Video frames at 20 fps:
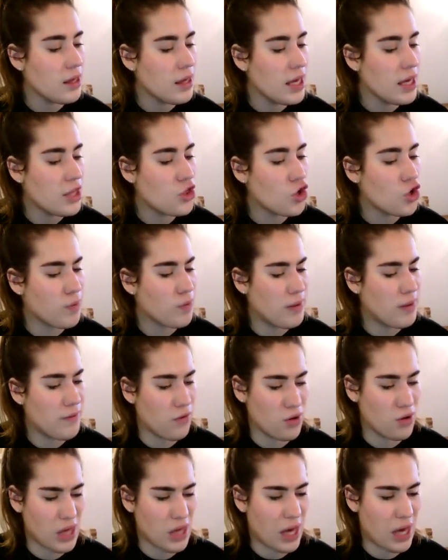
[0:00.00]
"He took me for
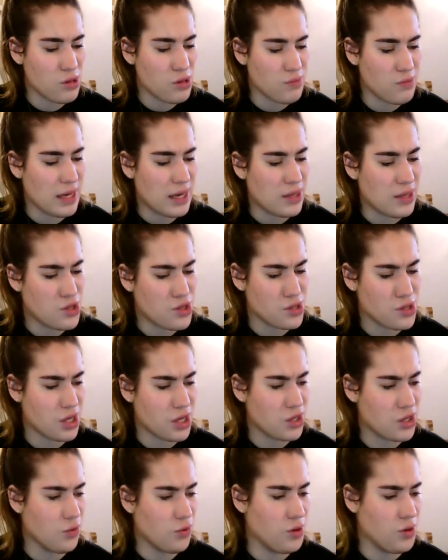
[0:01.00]
his housemaid," she
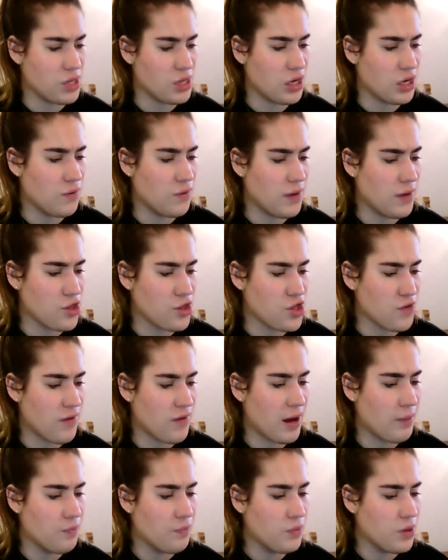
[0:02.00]
said to herself as she
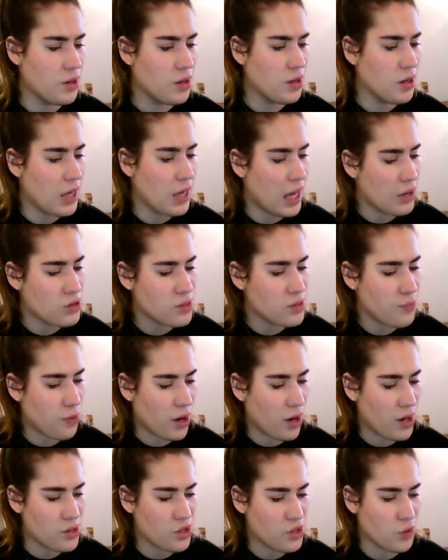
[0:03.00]
ran. "How
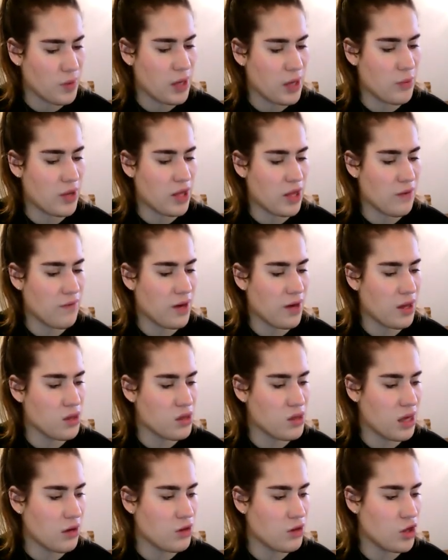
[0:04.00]
surprised he'll be when he finds
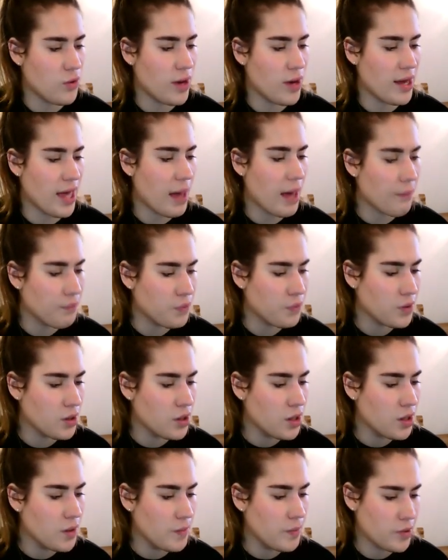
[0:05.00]
out who I am.
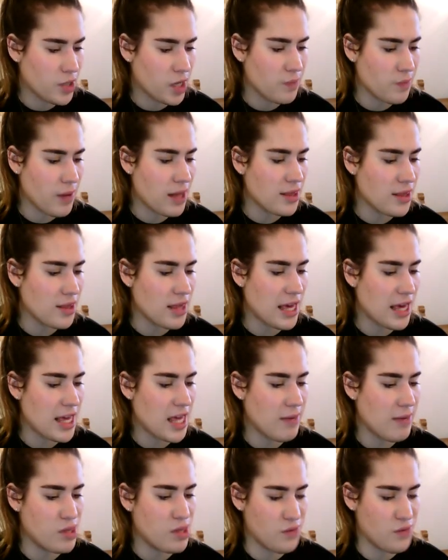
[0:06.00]
But I'd better take
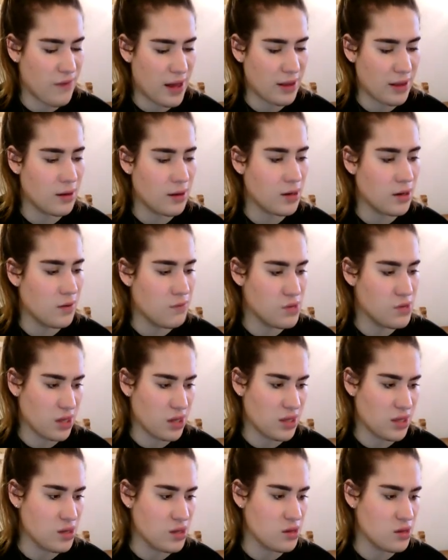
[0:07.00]
him his fan and gloves,
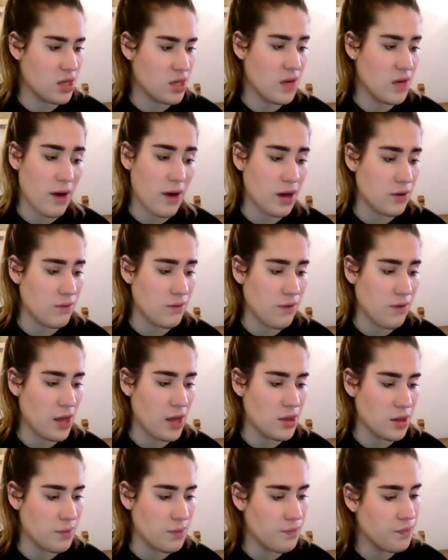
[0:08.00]
that is, if I can
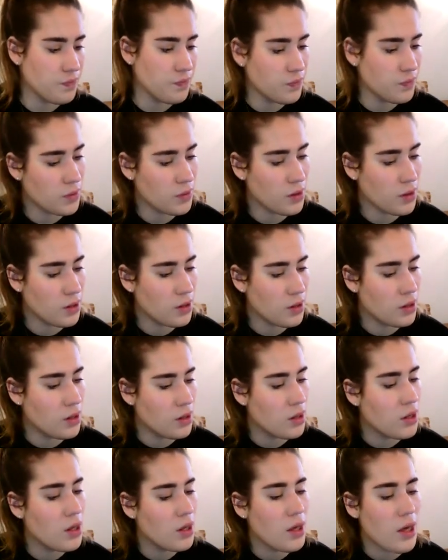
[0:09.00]
find them."
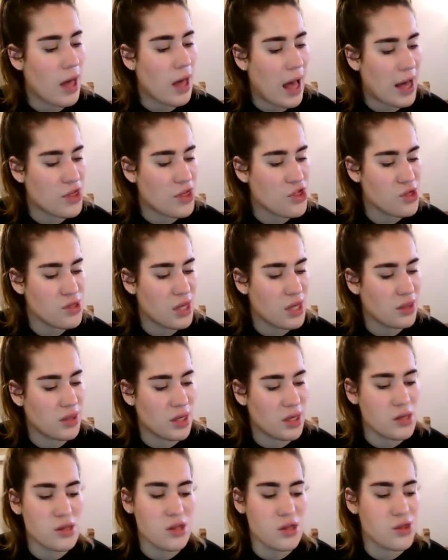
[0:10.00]
As she said
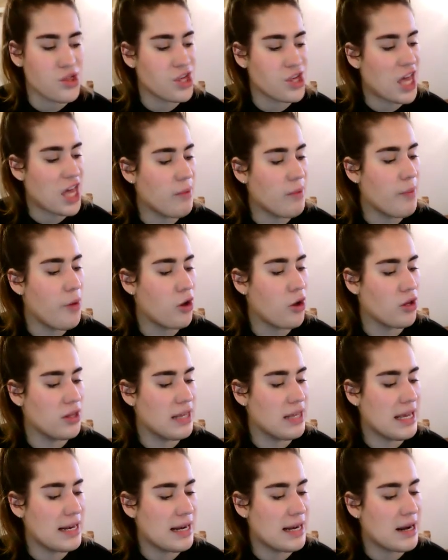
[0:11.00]
this, she upon a
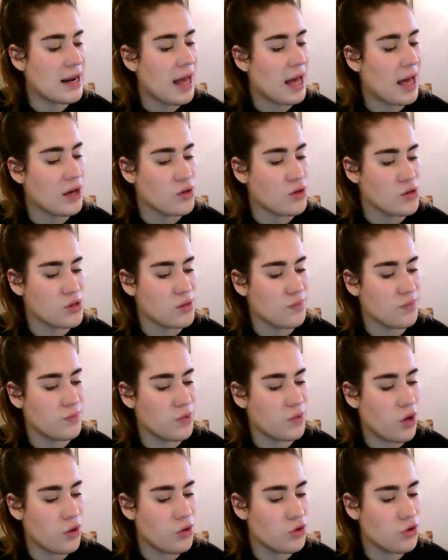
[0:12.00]
neat little house,
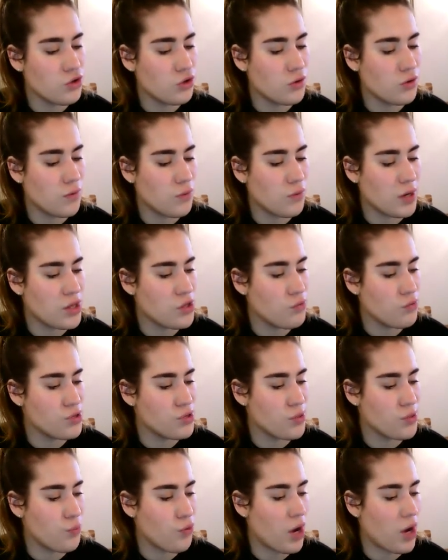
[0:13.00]
on the door of which was
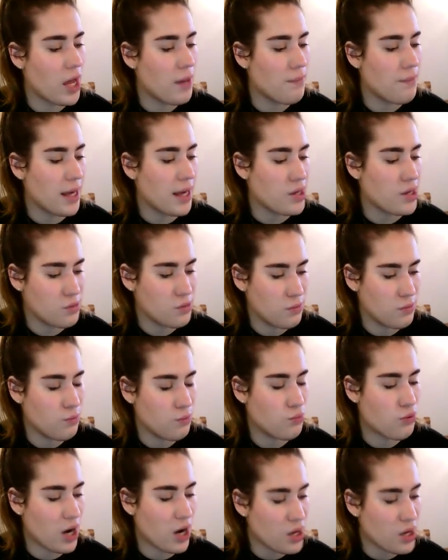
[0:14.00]
a bright
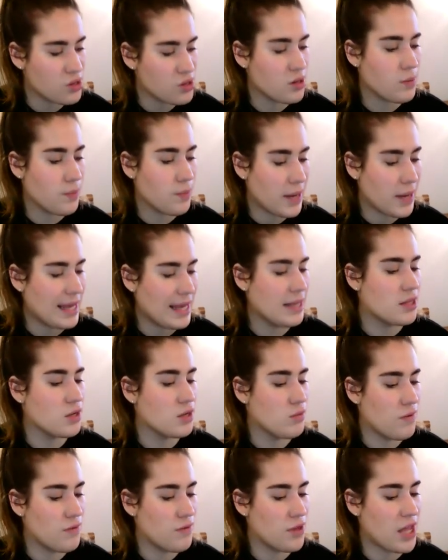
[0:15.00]
brass plate
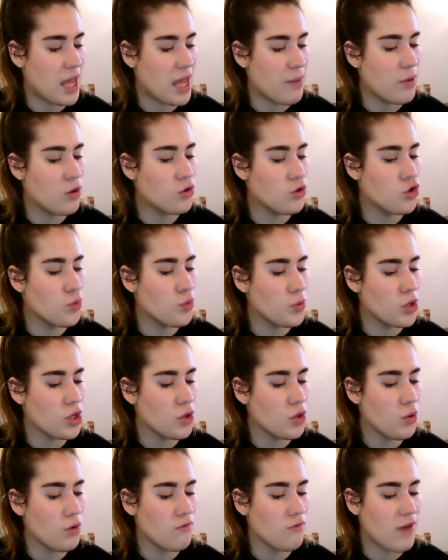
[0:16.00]
with the name
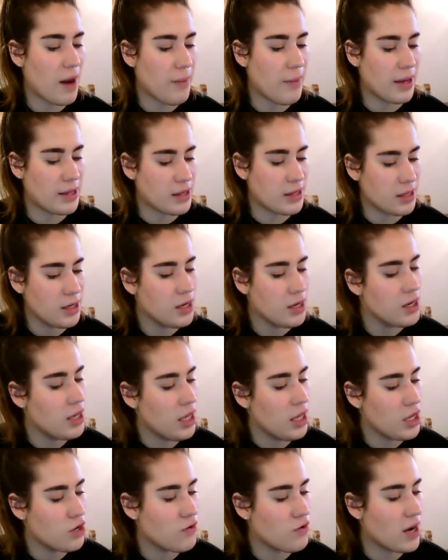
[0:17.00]
W. Rabbit
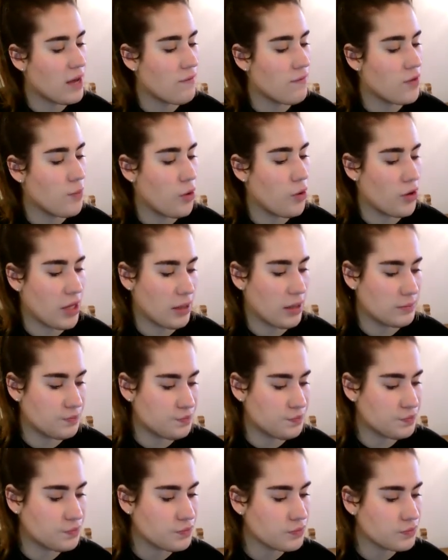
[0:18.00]
engraved upon it.
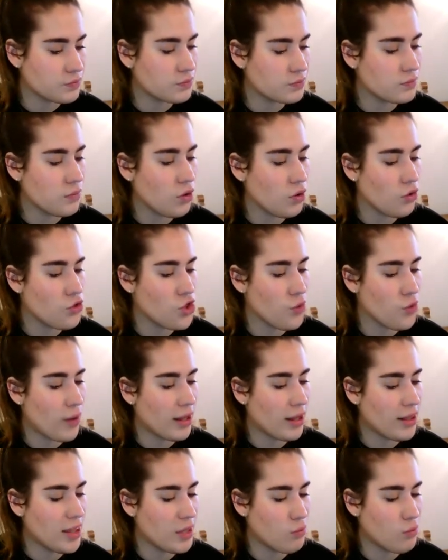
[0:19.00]
She
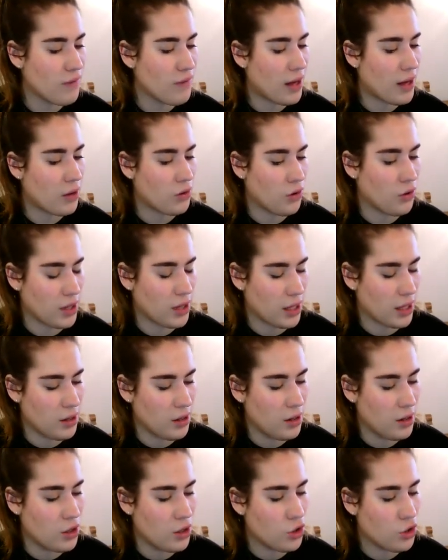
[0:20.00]
went in without
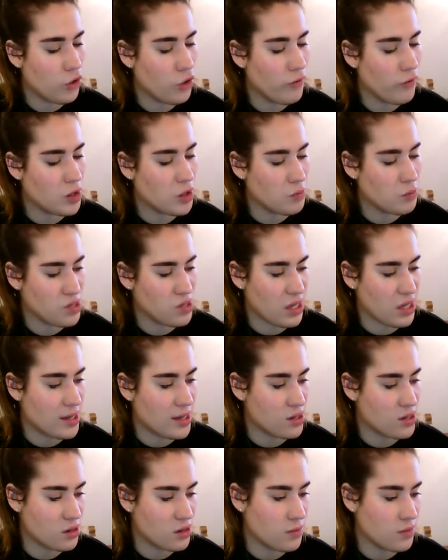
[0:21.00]
knocking, and hurried
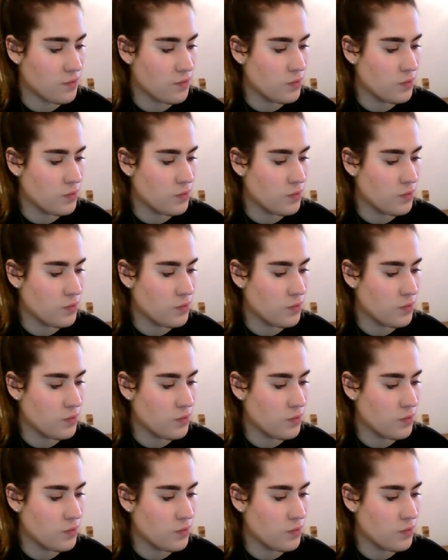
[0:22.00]
upstairs,